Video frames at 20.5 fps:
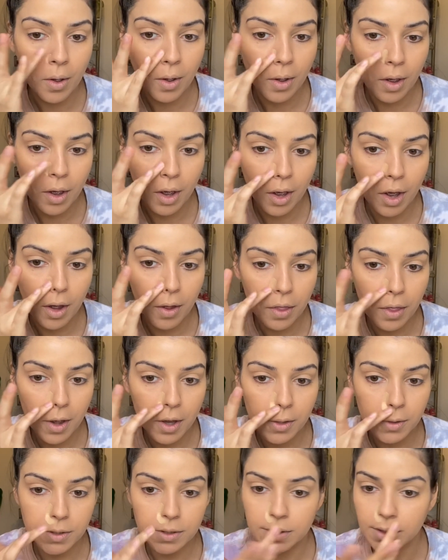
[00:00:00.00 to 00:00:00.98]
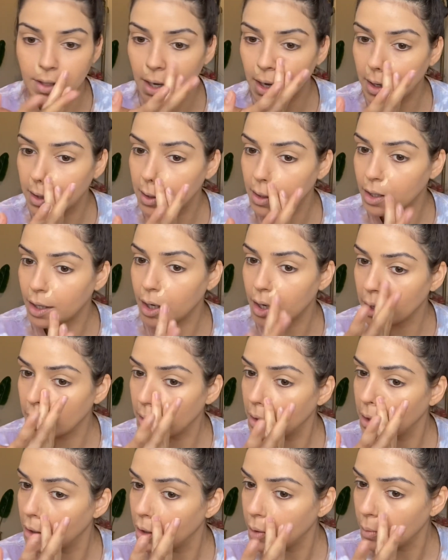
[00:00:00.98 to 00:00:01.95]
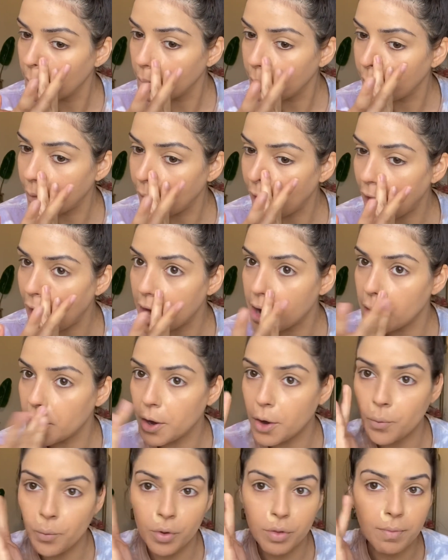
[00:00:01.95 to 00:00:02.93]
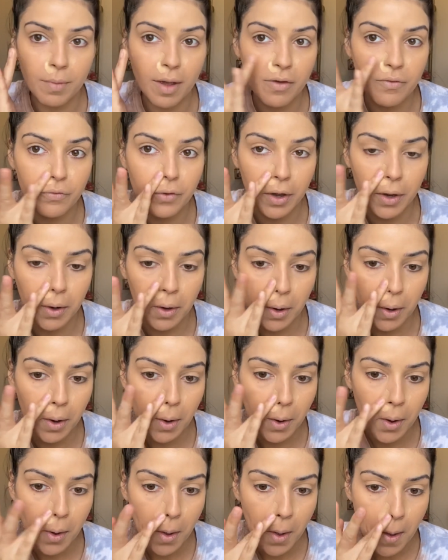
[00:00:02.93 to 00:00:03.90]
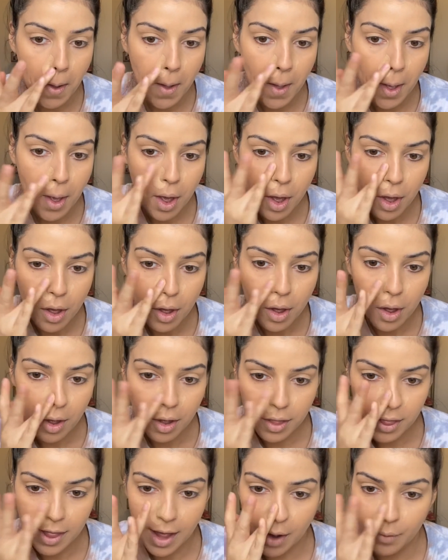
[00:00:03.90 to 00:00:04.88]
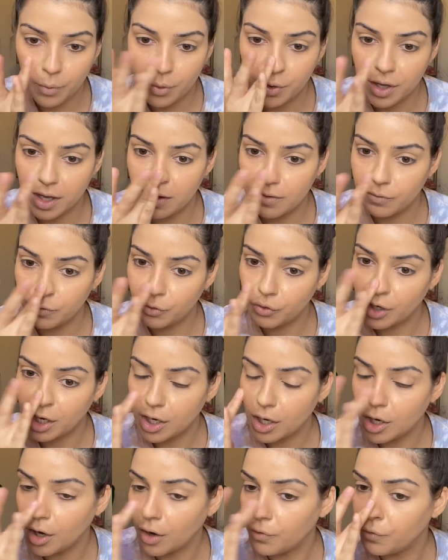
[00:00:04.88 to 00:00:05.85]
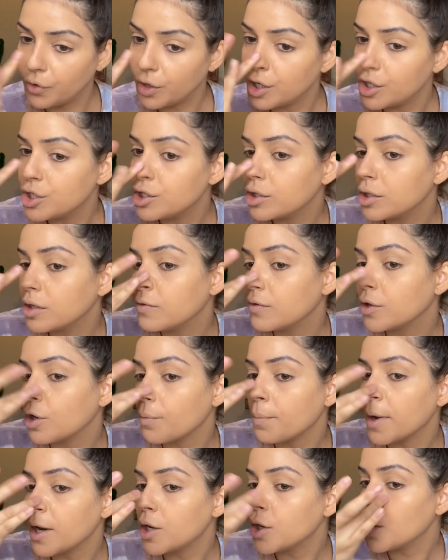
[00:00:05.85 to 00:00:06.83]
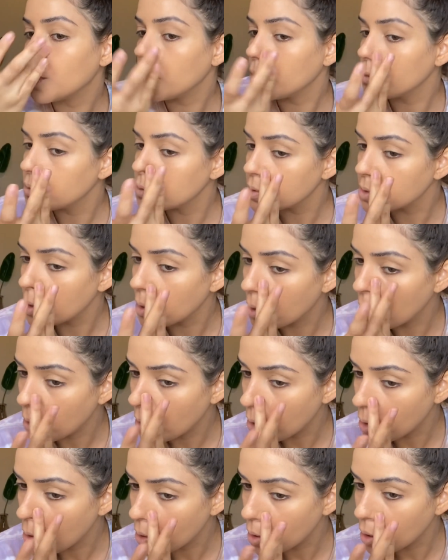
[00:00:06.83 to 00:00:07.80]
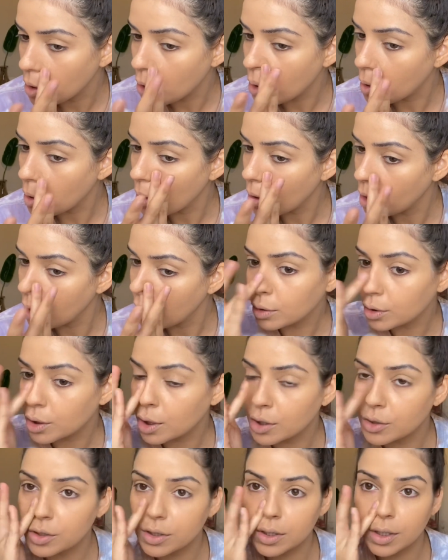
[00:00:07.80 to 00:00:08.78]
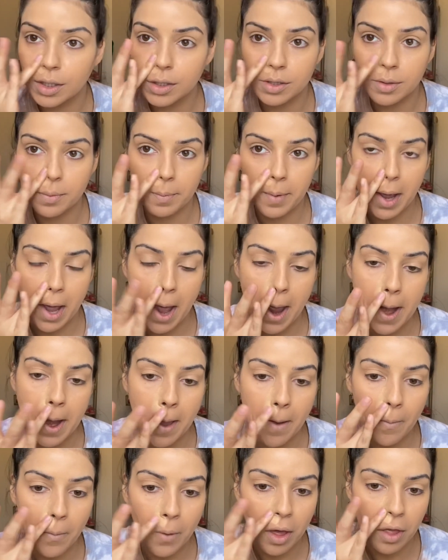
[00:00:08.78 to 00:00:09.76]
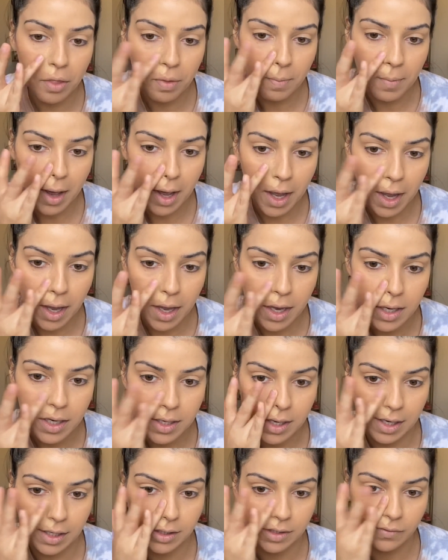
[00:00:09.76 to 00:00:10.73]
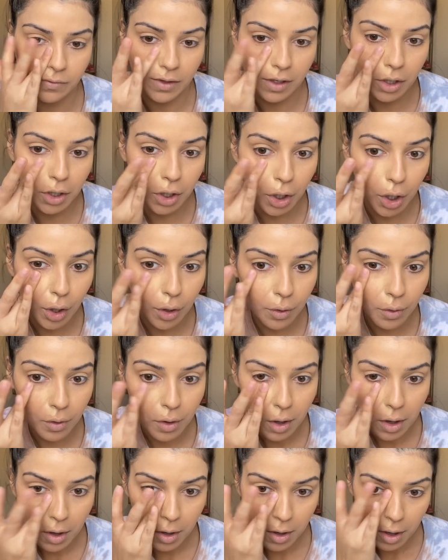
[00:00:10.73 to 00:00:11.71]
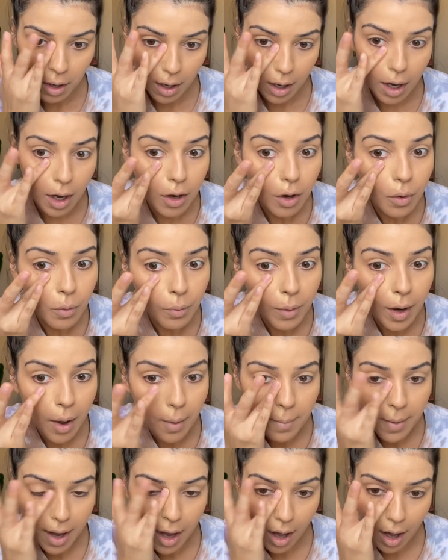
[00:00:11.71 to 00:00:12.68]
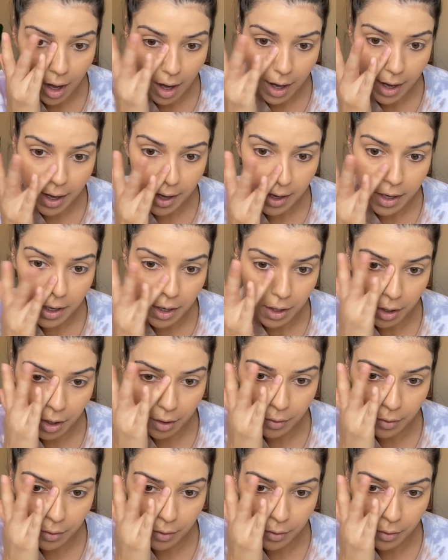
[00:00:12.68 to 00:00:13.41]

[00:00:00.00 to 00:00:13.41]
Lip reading: and then just kind of like pat it in with my finger. And that will give great coverage even on my nose. And I just like to pat it with my index finger and around my eye here,